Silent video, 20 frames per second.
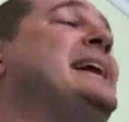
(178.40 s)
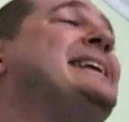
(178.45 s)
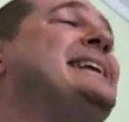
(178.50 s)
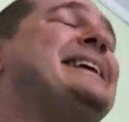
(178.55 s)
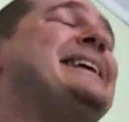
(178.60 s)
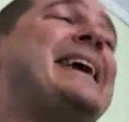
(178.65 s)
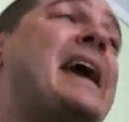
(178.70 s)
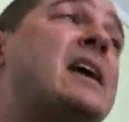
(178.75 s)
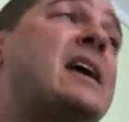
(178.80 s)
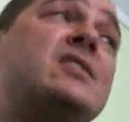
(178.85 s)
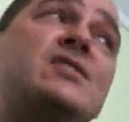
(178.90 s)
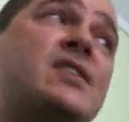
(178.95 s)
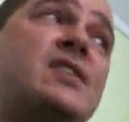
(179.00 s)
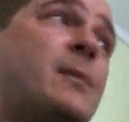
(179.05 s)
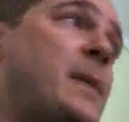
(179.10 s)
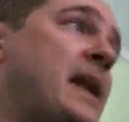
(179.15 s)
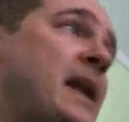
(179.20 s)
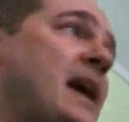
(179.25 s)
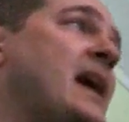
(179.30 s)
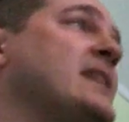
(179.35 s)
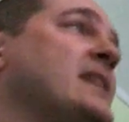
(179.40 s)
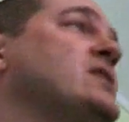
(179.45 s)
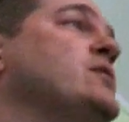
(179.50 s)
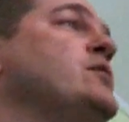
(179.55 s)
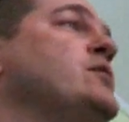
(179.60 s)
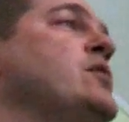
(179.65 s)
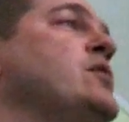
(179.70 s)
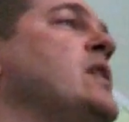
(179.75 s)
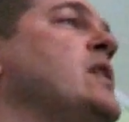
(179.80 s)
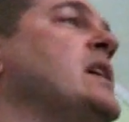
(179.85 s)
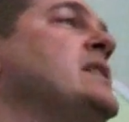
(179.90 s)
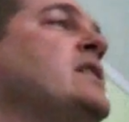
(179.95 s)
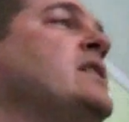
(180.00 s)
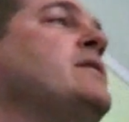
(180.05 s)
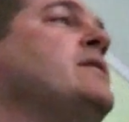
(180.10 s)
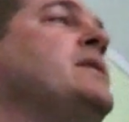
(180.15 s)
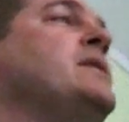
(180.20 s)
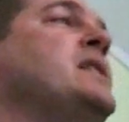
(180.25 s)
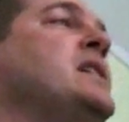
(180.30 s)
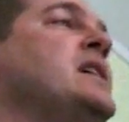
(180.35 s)
Engage them in acts of
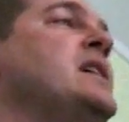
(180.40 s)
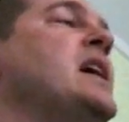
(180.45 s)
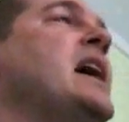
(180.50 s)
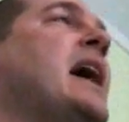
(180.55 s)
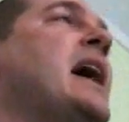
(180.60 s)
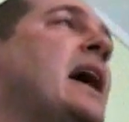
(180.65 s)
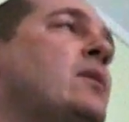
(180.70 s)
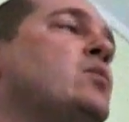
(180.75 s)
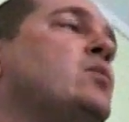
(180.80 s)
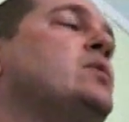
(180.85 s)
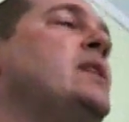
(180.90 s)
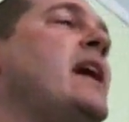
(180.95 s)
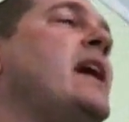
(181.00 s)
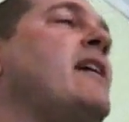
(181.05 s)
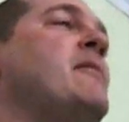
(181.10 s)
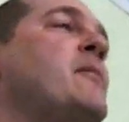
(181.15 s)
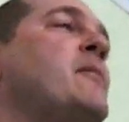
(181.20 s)
creativity and we'll